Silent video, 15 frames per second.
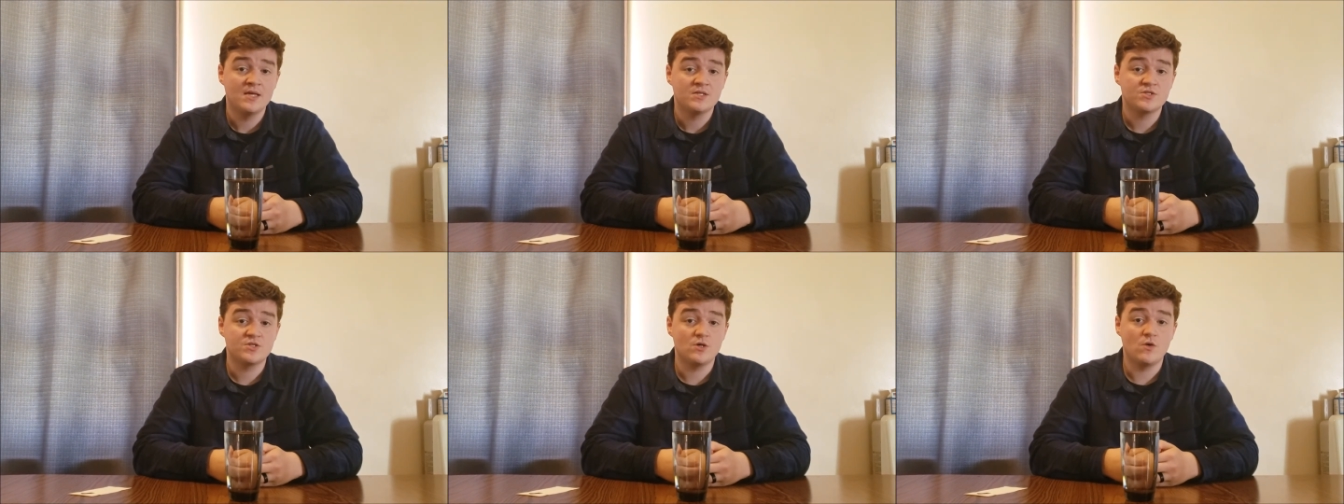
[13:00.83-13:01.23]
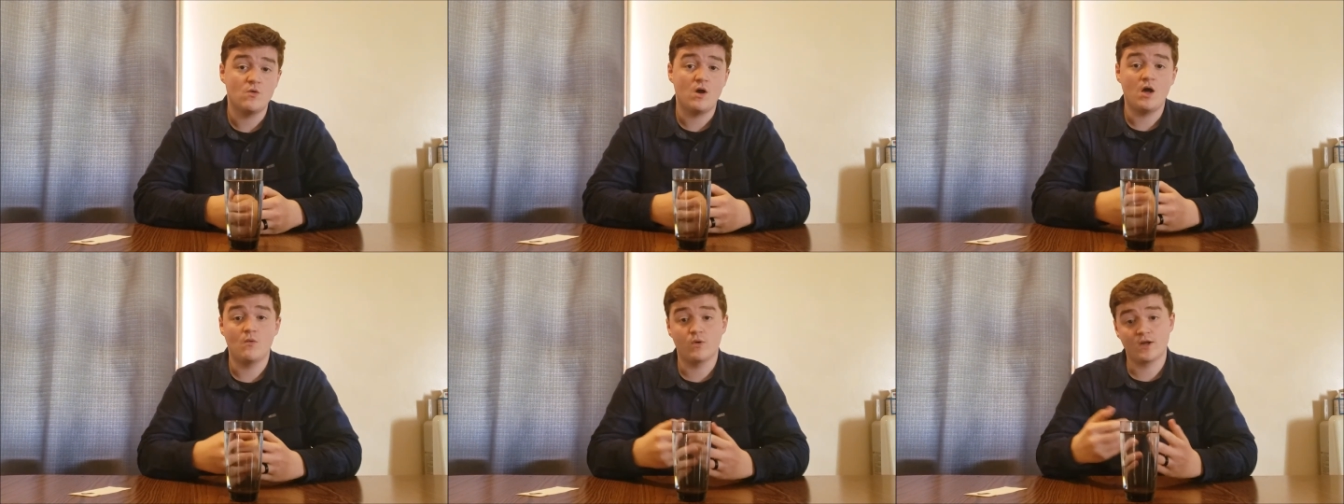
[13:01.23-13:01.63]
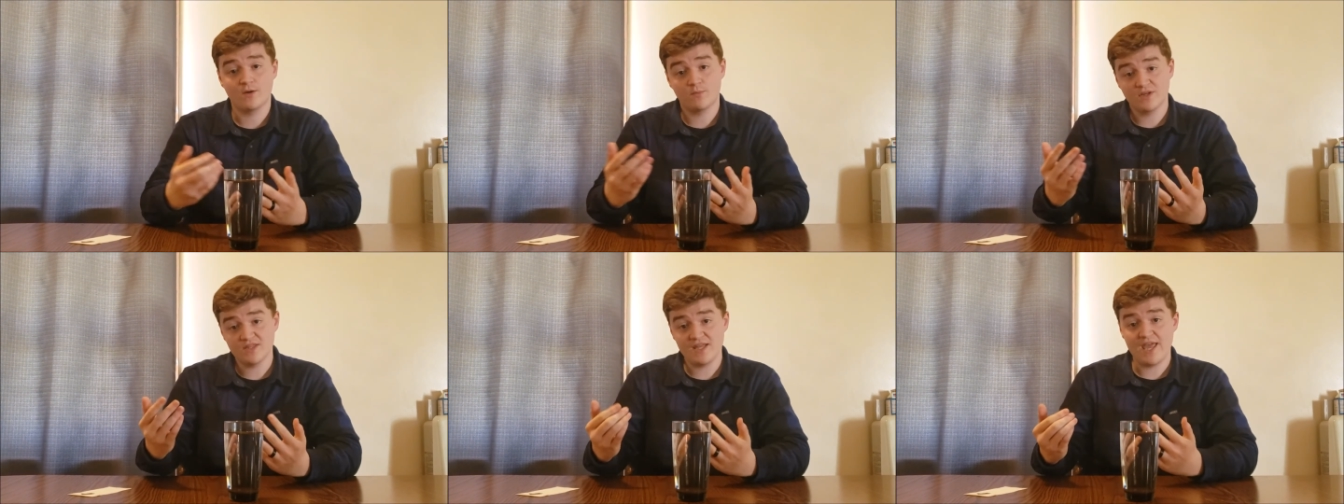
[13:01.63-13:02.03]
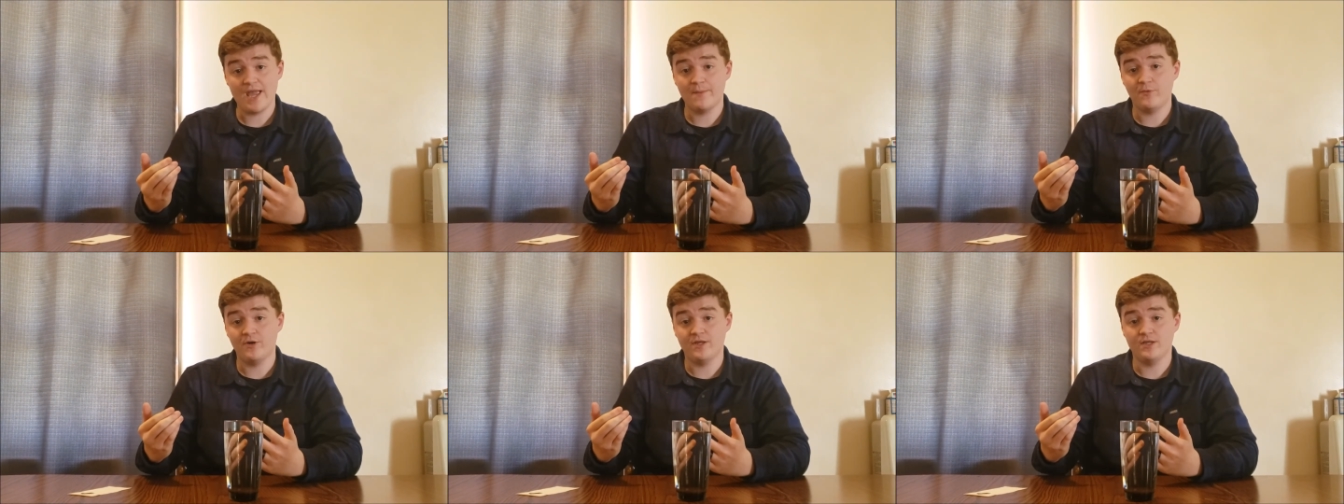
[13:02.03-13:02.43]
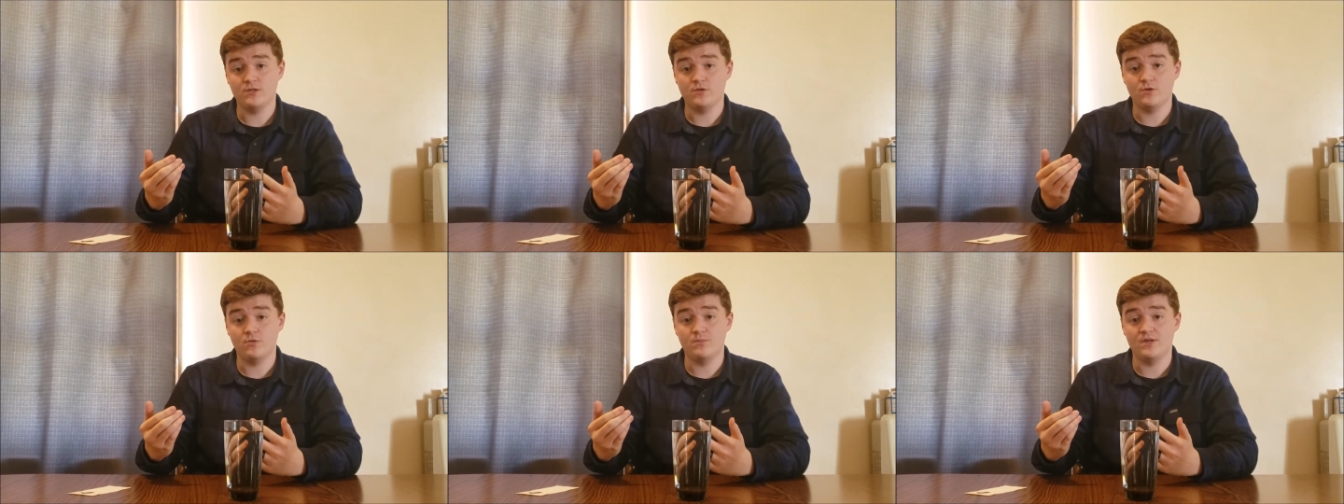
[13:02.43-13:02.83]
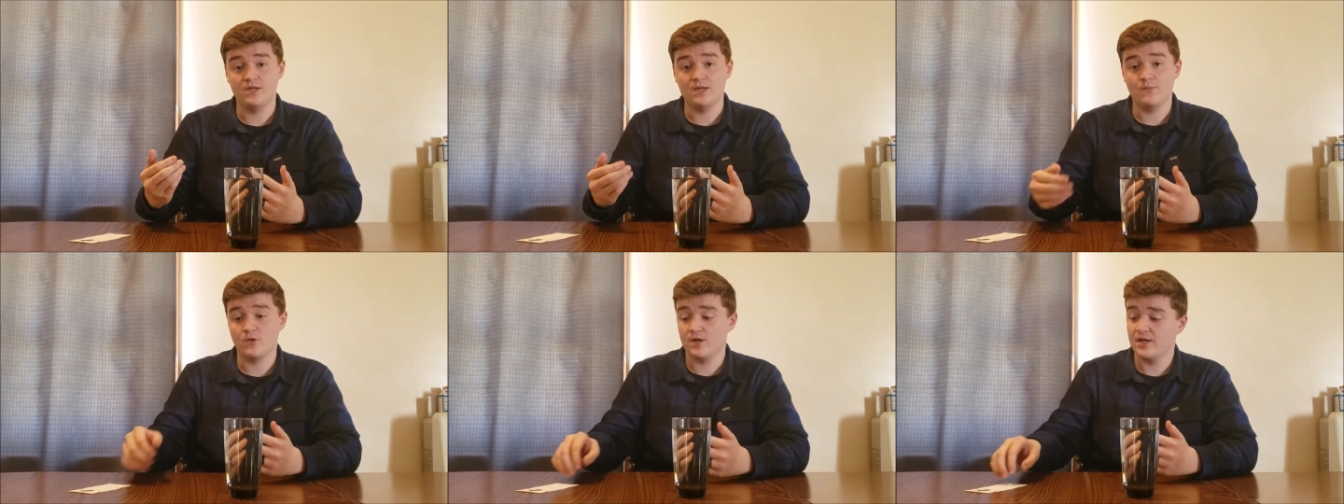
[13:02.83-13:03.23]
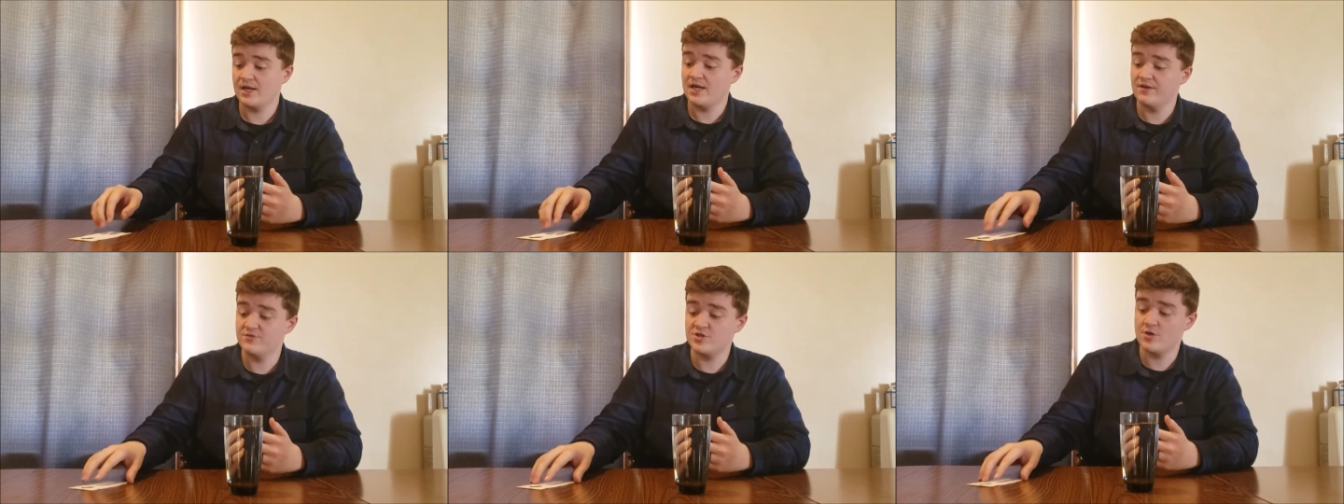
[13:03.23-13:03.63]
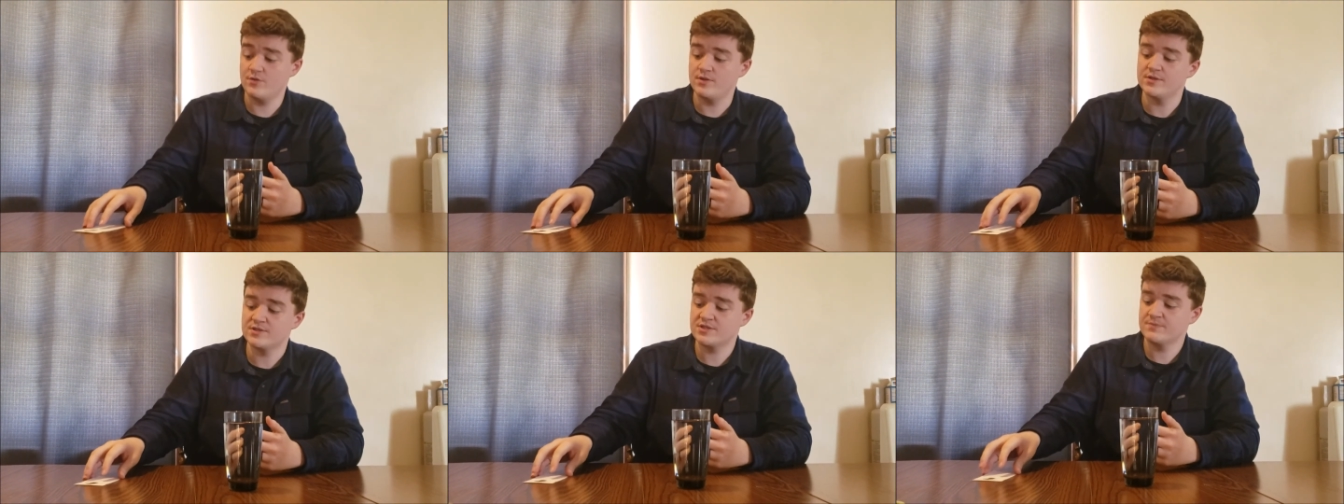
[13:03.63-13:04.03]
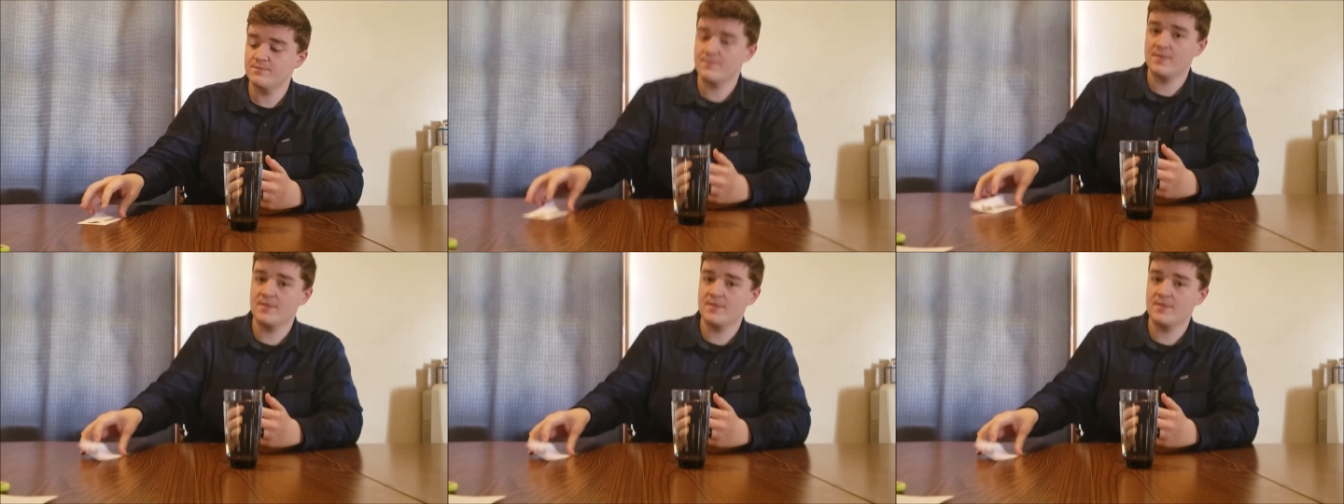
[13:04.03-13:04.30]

So uh, we're going to bring the camera in a little bit, and we're going to kind of show this.